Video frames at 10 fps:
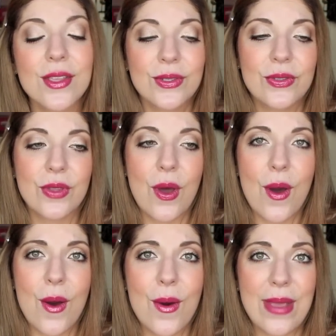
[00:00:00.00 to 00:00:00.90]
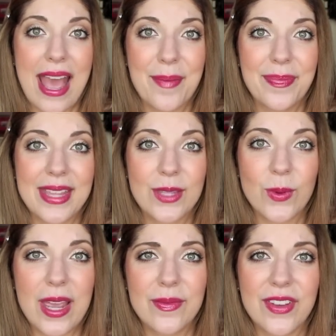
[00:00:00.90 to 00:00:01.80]
So yeah, that's
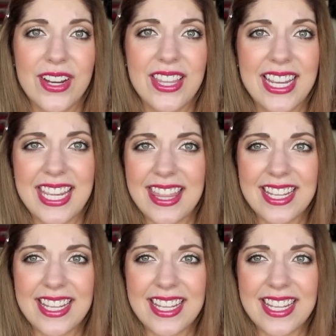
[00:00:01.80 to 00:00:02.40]
why I'm very lucky